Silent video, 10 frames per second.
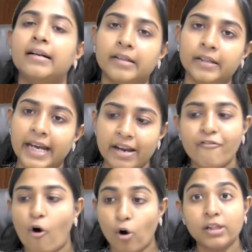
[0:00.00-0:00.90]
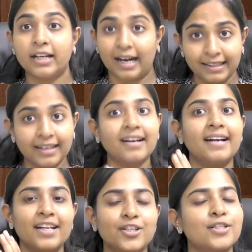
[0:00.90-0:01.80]
if all the other
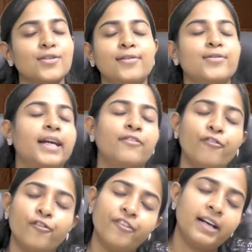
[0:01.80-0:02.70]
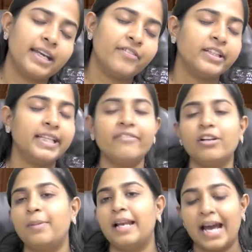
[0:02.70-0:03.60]
conditions also get fulfilled, even they will be
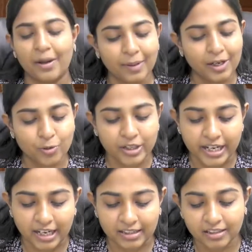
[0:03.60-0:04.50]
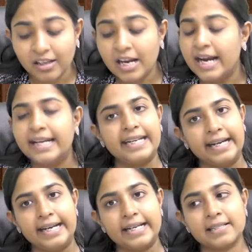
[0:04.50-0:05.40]
liable to deduct the
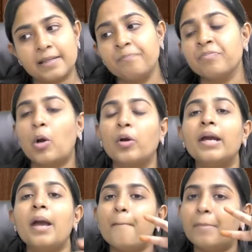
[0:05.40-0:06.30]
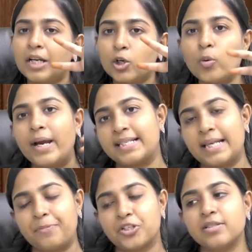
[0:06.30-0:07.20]
TDS. Okay, but two
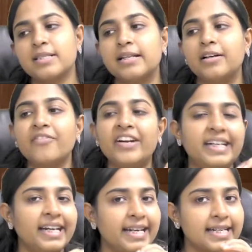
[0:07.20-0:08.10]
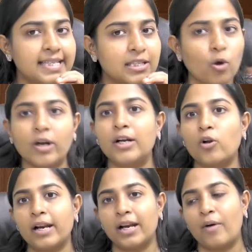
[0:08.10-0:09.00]
exceptions here where TDS is not at all
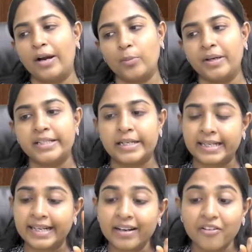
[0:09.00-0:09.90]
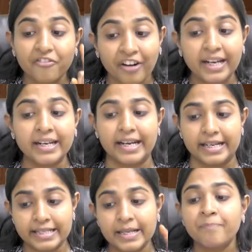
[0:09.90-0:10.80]
required to be deducted. One is
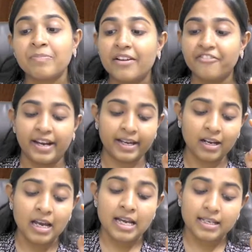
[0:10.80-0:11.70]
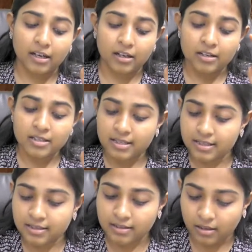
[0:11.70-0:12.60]
where
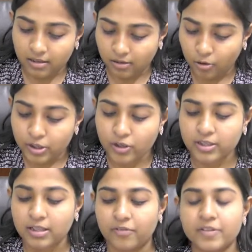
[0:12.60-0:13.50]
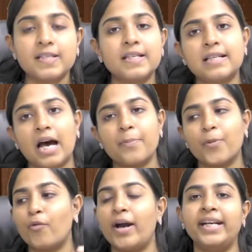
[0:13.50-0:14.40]
goods or services are
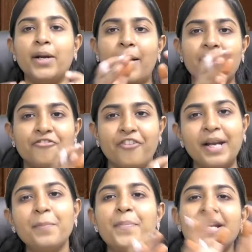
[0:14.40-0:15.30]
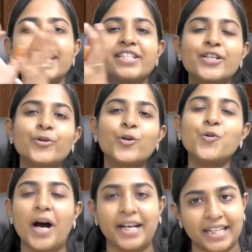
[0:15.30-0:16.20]
provided by one PSU to
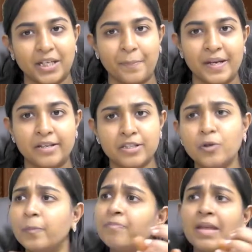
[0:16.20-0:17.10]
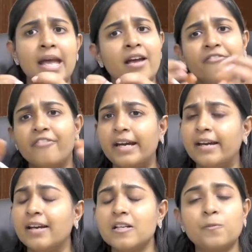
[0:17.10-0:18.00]
another PSU,
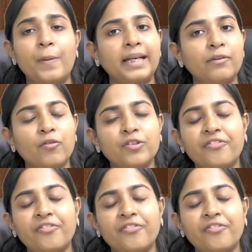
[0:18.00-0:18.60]
irrespective of the fact